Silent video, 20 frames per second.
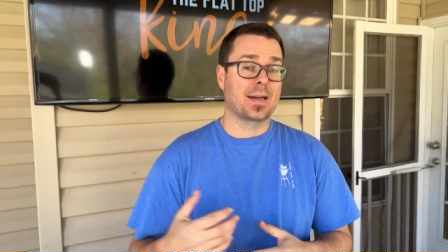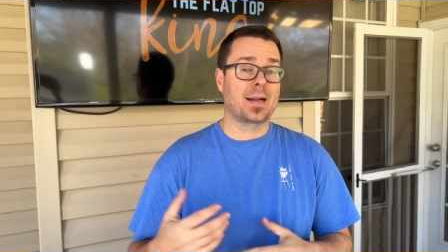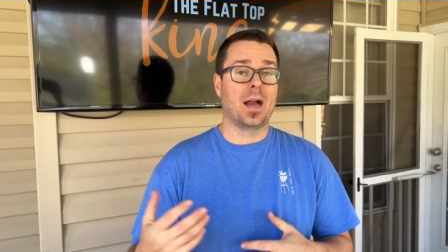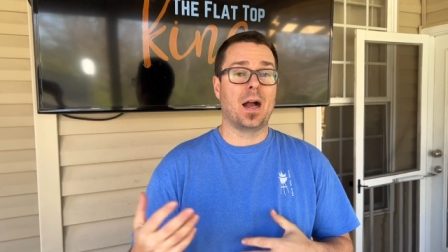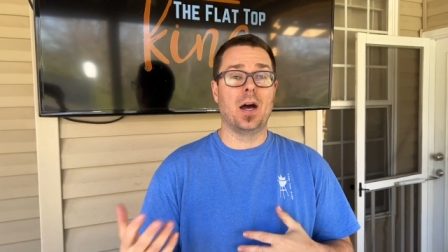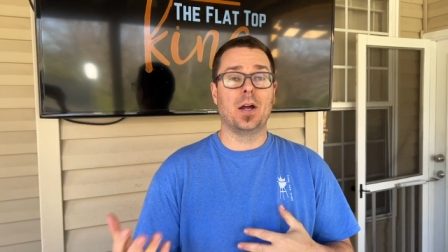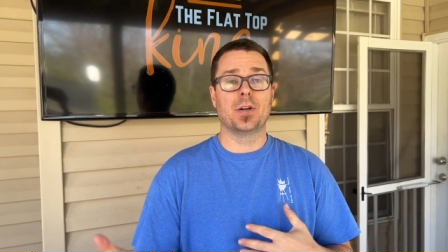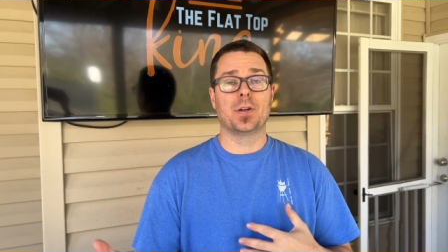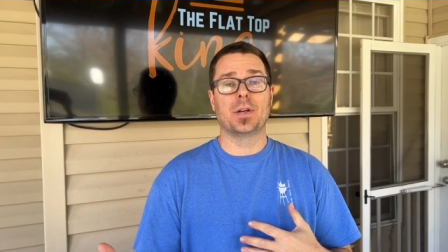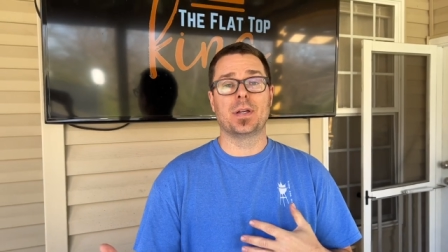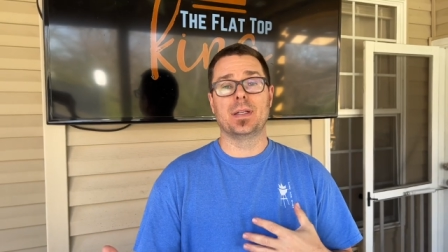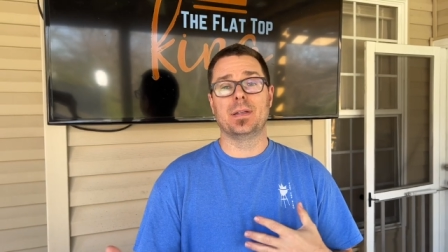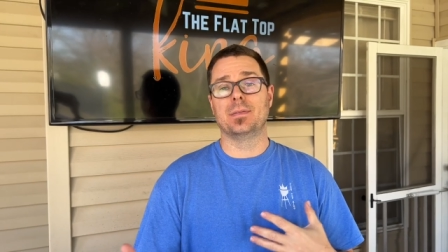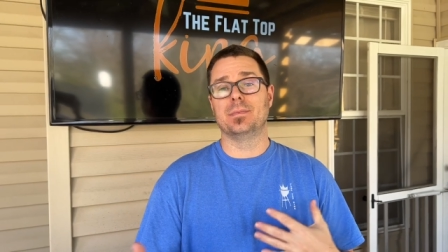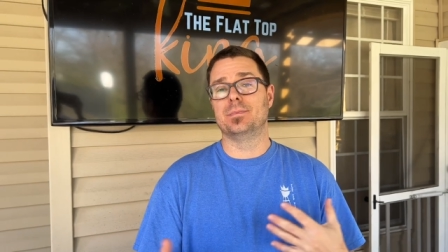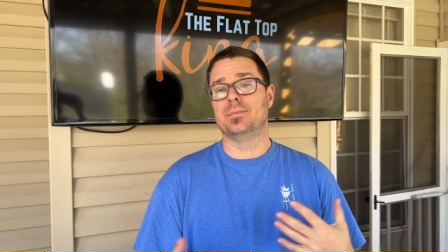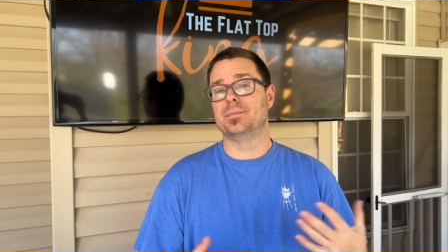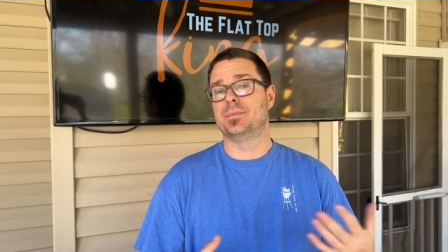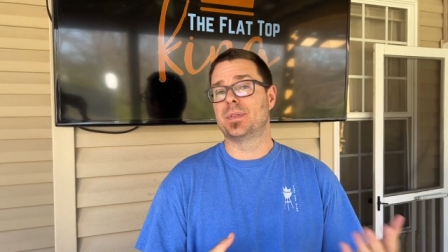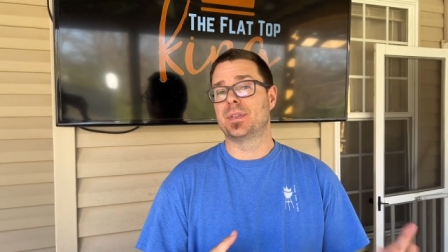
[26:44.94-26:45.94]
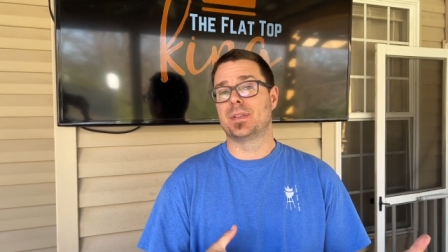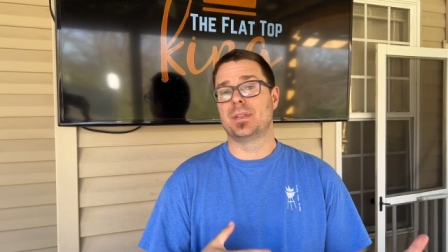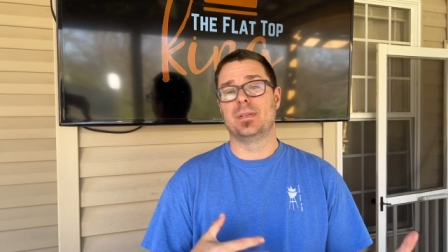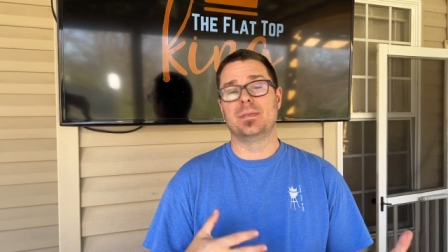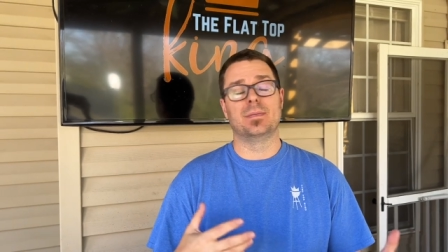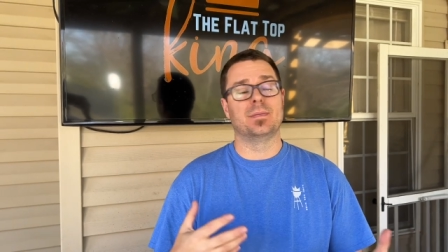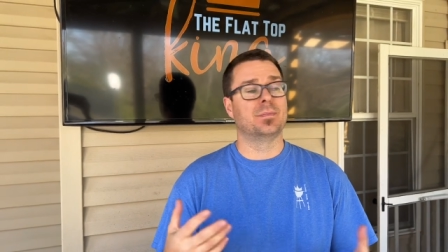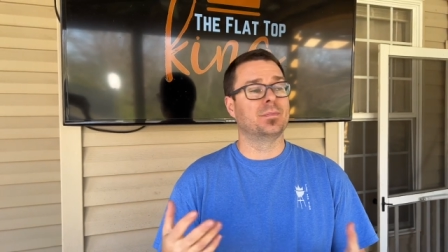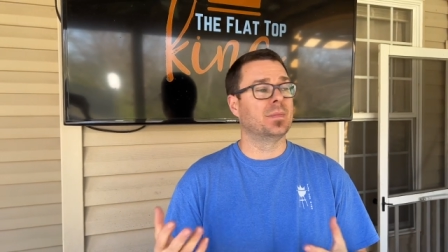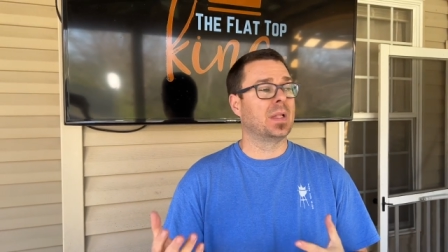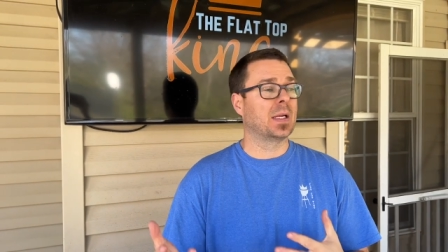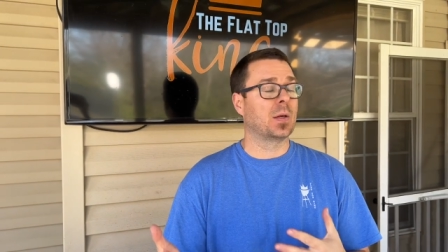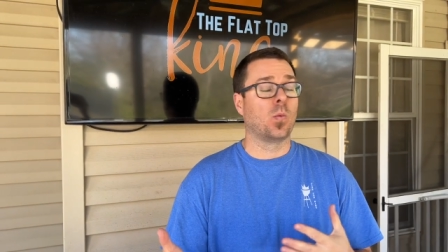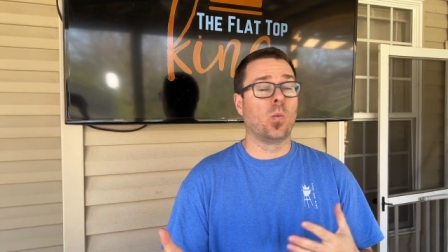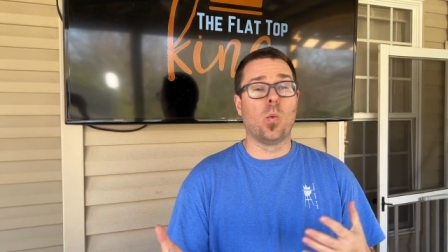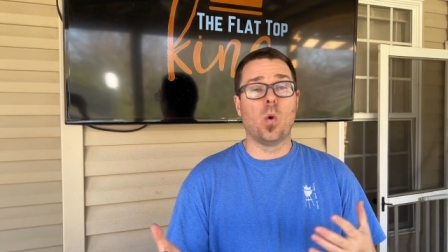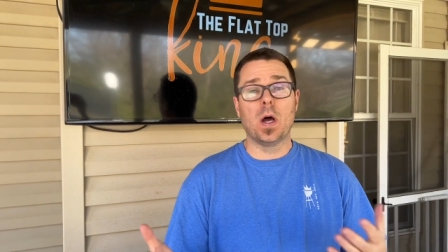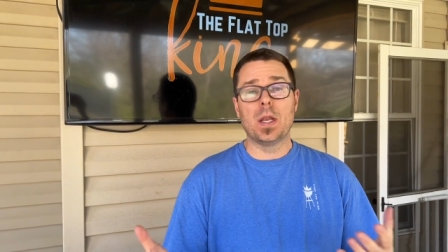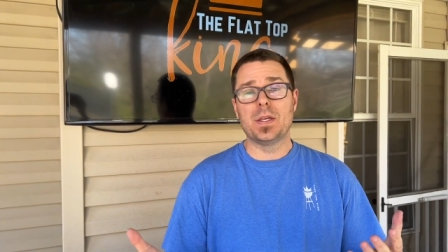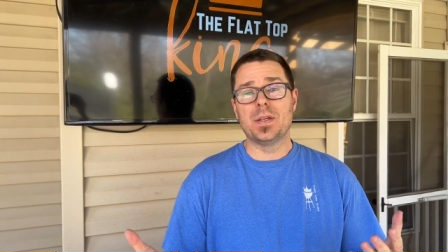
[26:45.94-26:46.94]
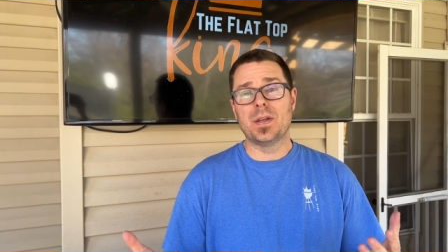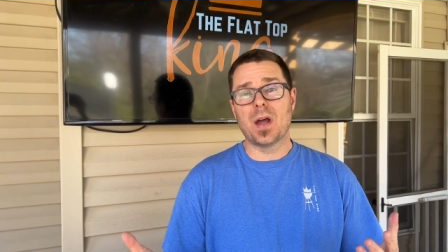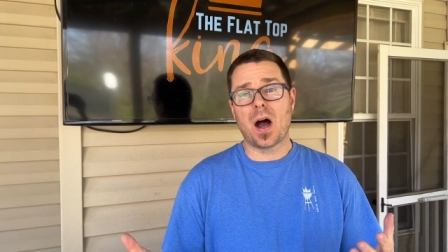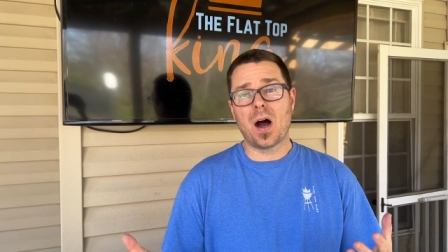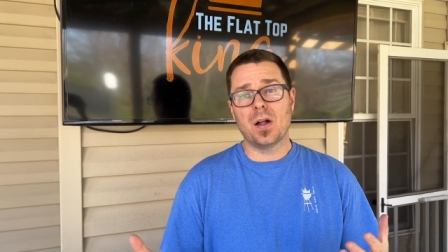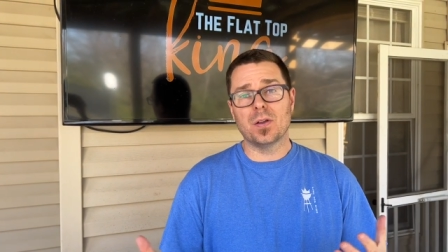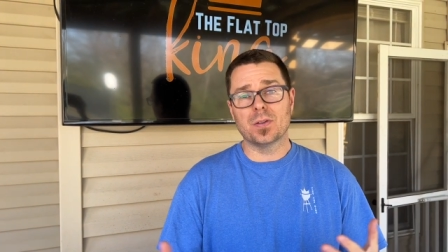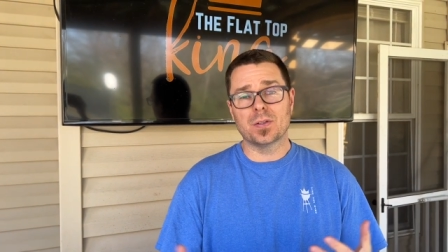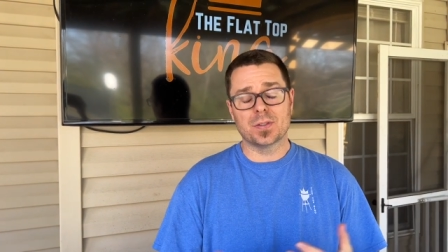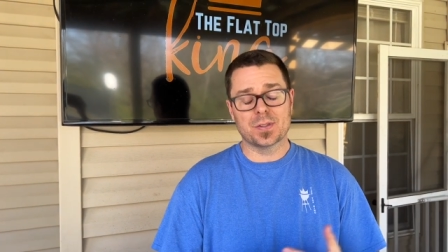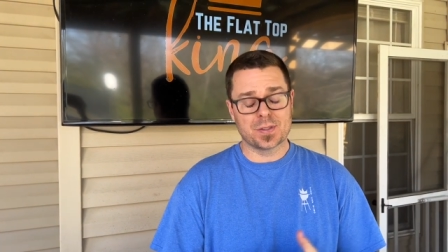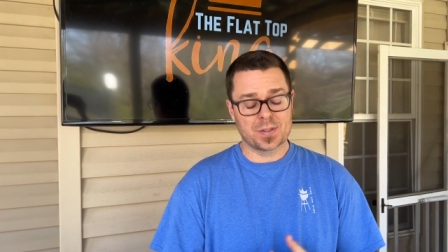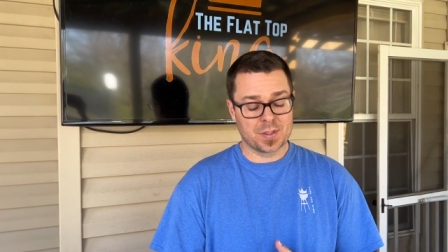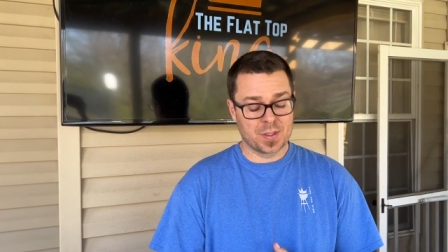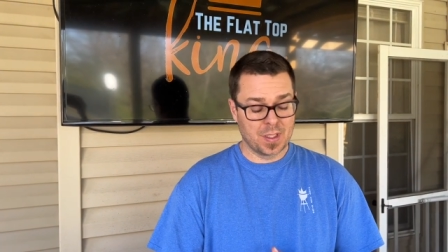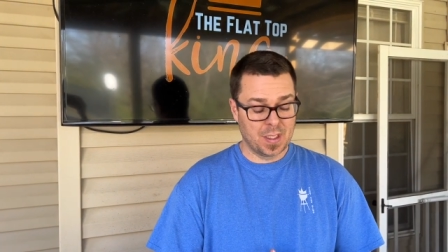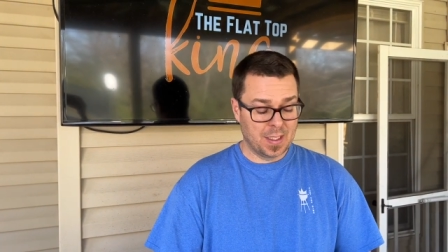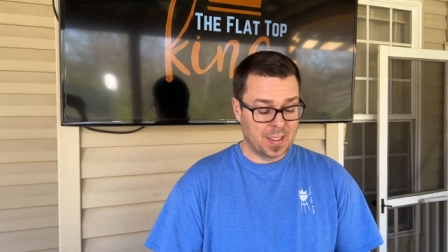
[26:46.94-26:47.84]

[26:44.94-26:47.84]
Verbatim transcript: a hundred and like one dollars,